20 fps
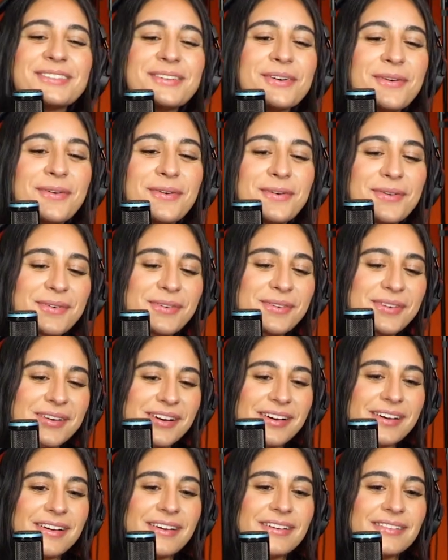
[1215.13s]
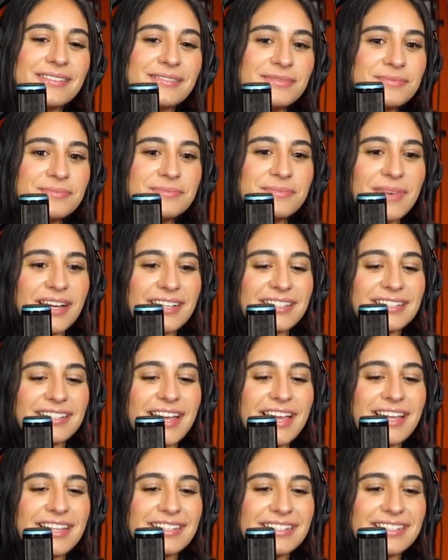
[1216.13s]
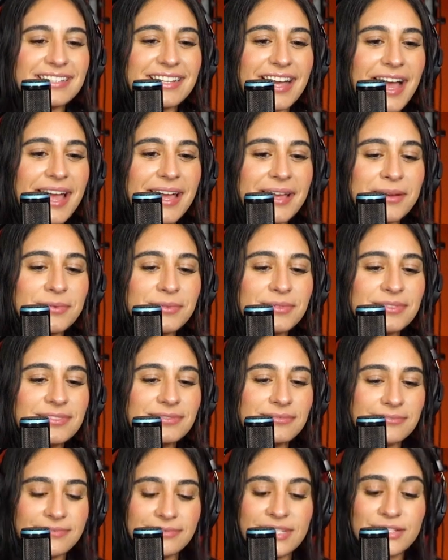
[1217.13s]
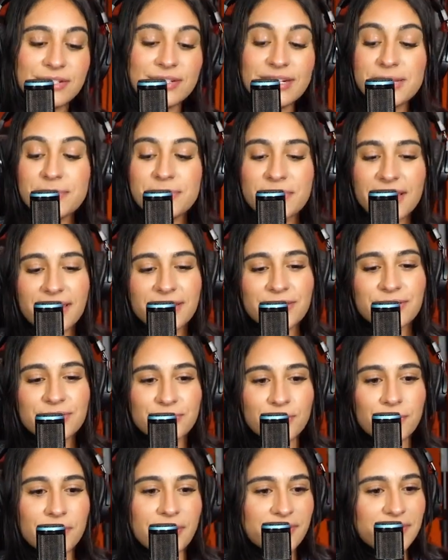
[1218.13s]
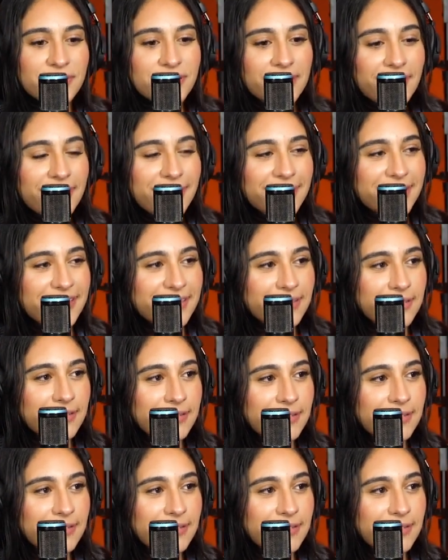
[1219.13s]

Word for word: so back then, the guy would literally be at your door every night.